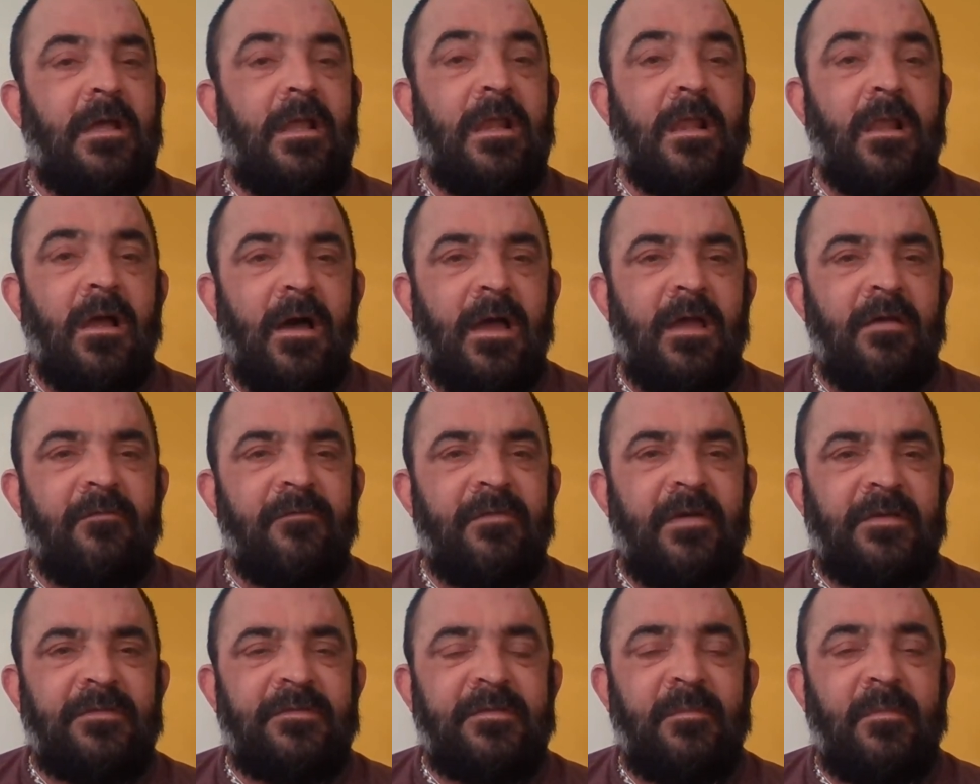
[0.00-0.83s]
like
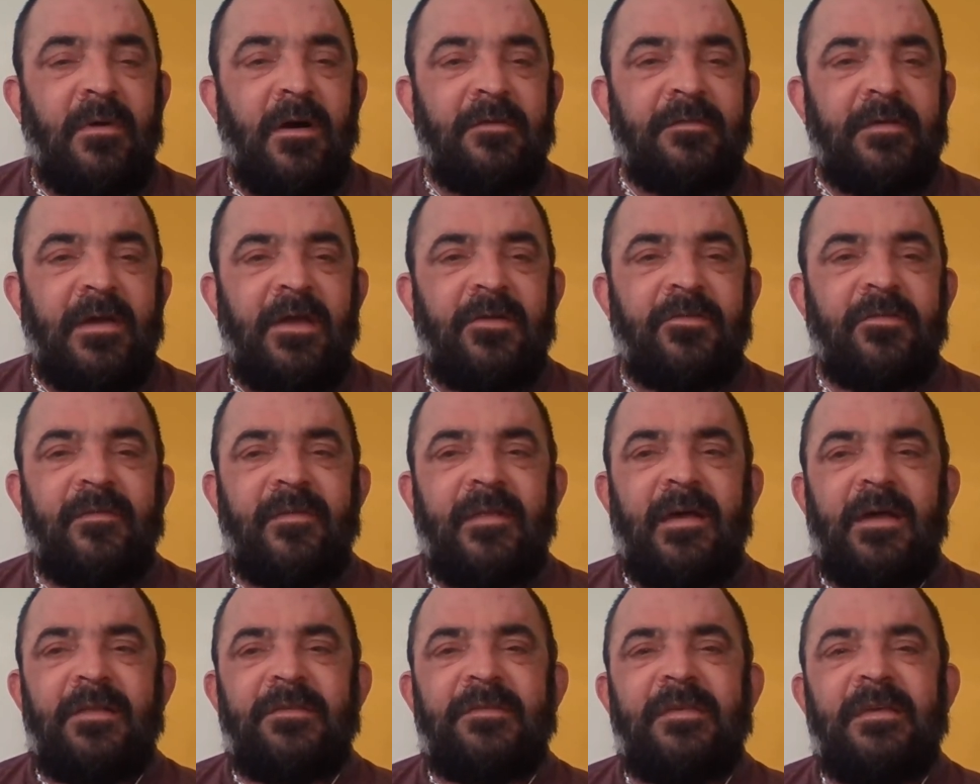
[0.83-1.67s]

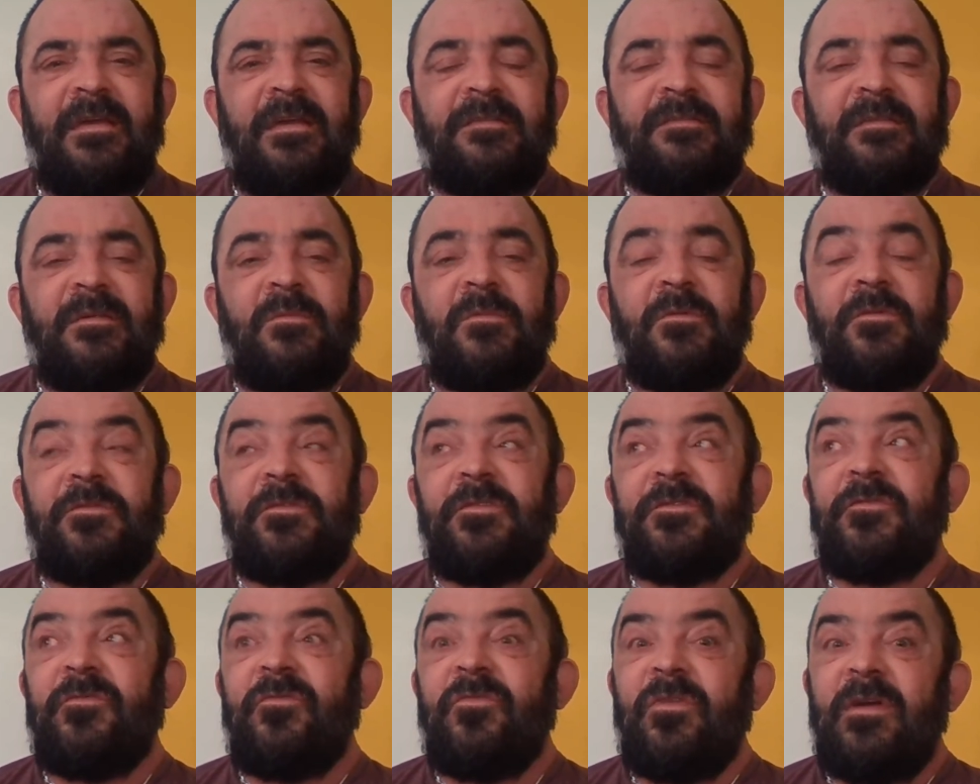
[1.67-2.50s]
victimization, that teasing was
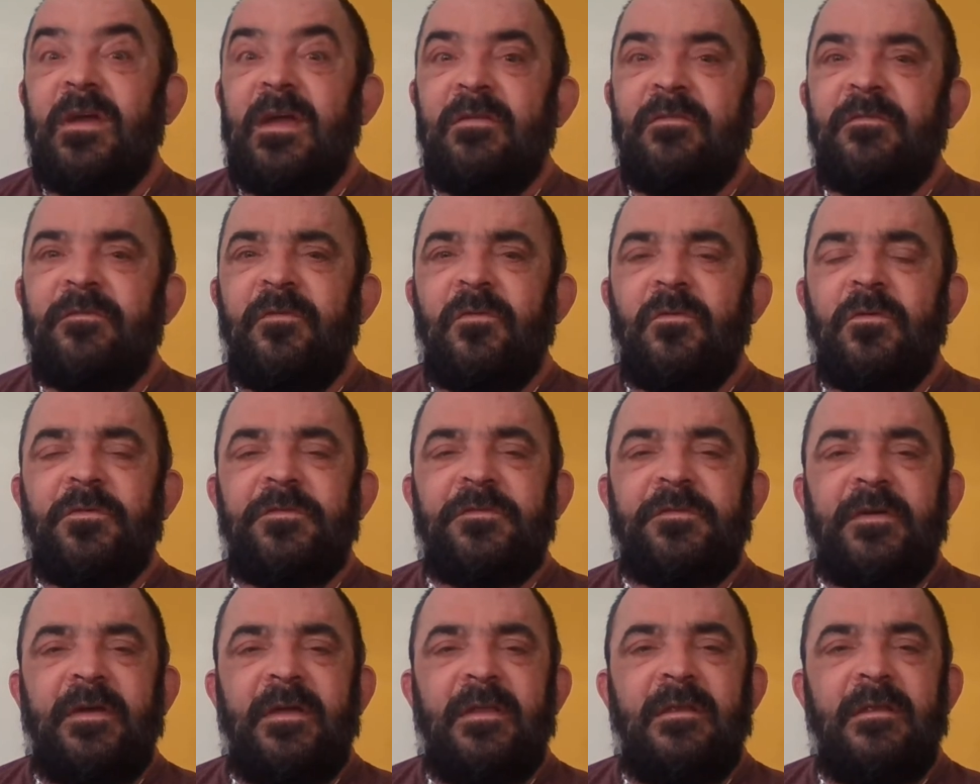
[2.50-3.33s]
just
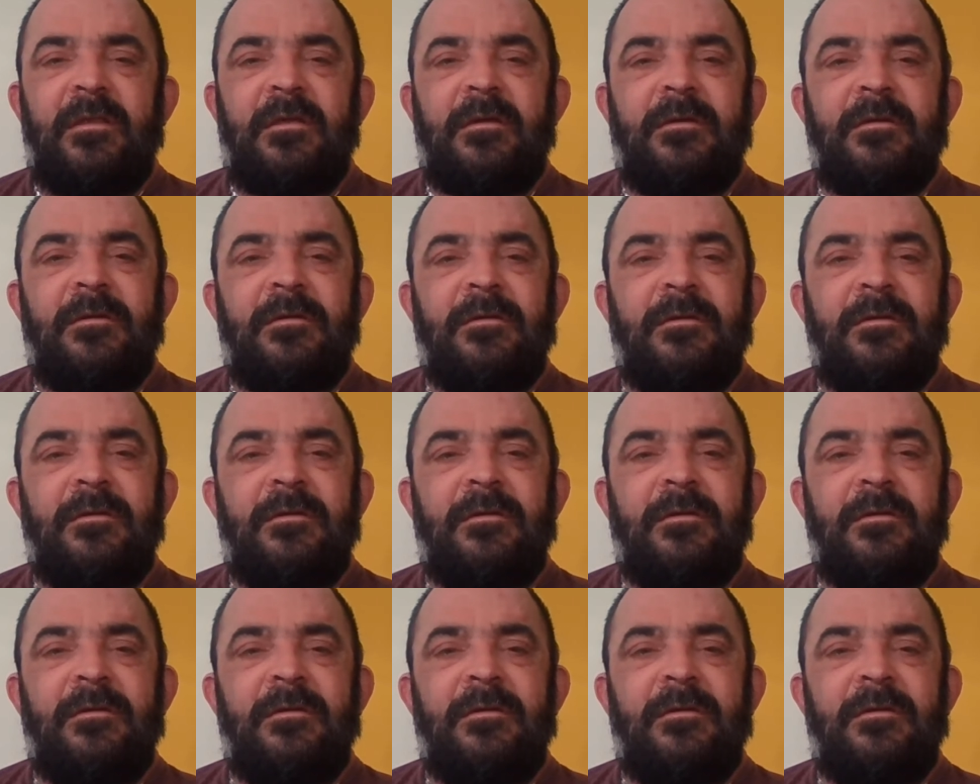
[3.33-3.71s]
reinforcing